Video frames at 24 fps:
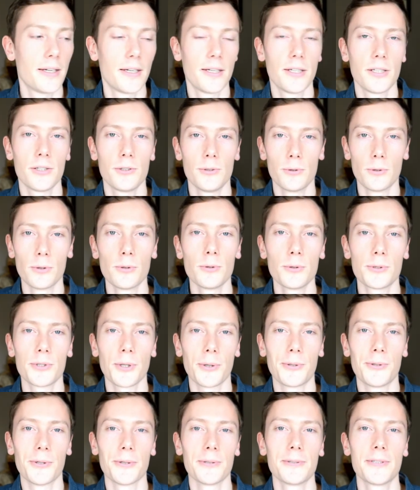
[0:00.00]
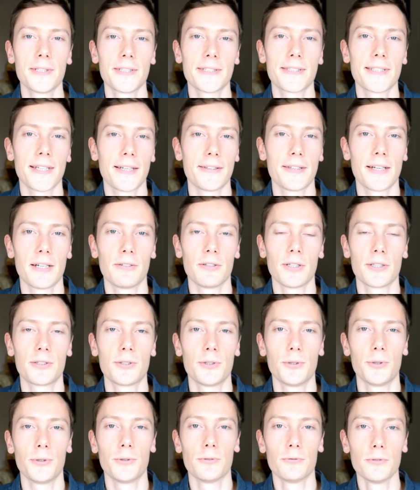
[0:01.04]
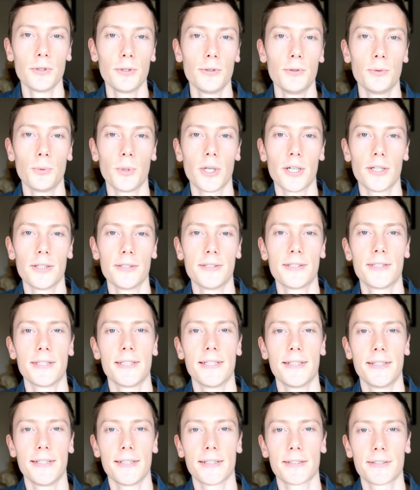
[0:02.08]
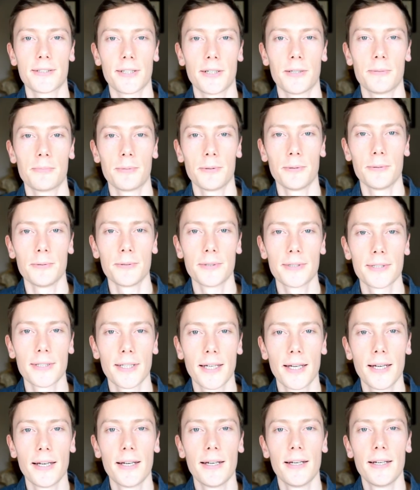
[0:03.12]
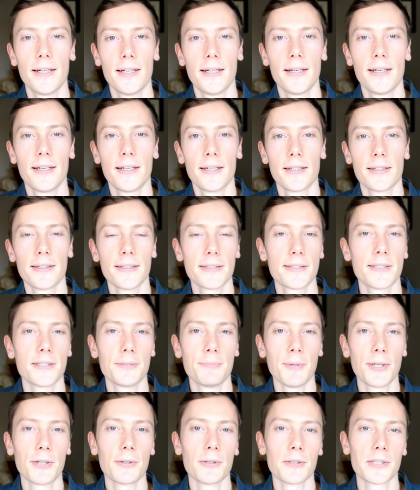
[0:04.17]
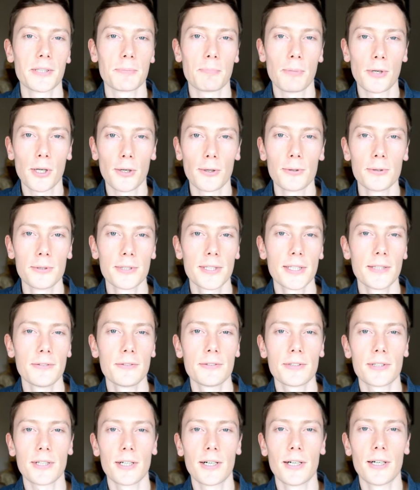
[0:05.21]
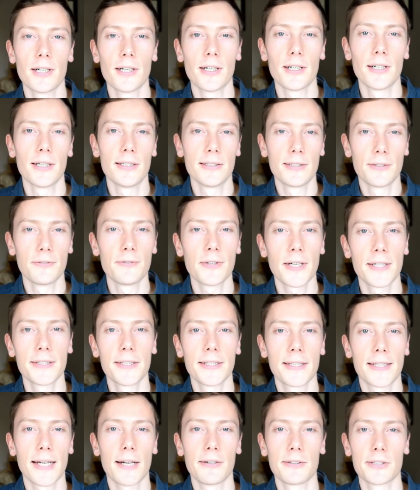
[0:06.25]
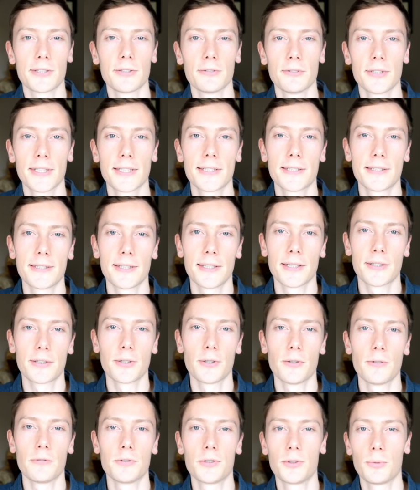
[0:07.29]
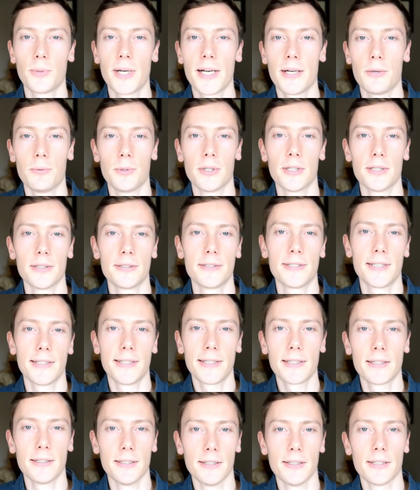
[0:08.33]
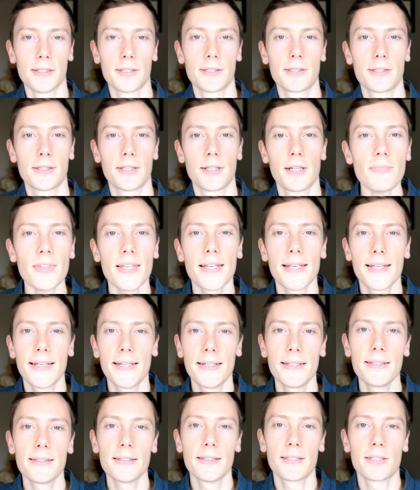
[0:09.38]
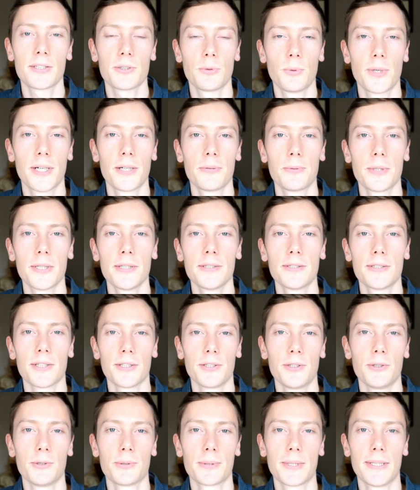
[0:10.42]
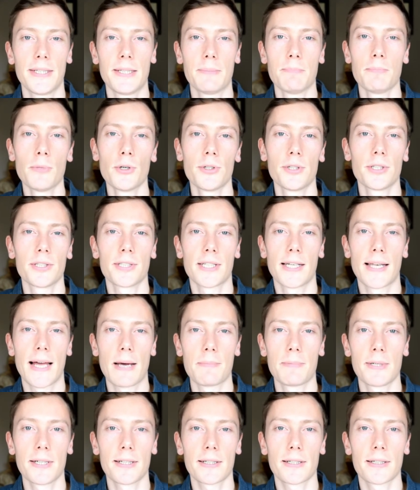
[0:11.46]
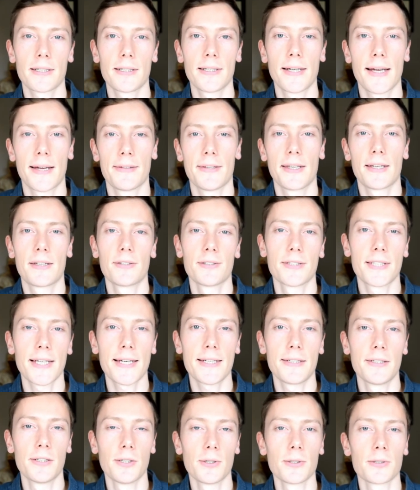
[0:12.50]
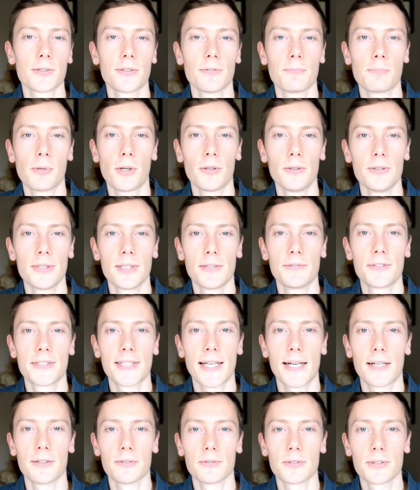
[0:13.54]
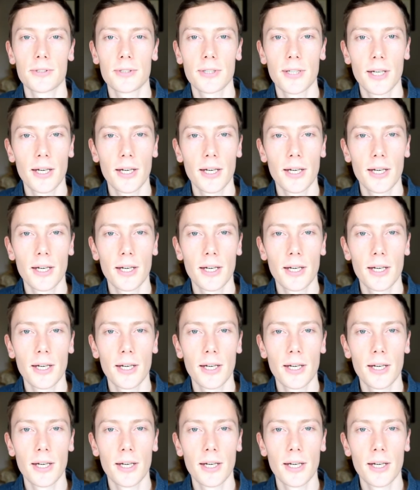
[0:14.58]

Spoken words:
You will also notice that there are 2 rude words in the examples. This is because plosives are a defining characteristic of swear words in English. English swear words are usually monosyllabic and they contain lots of plosive sounds.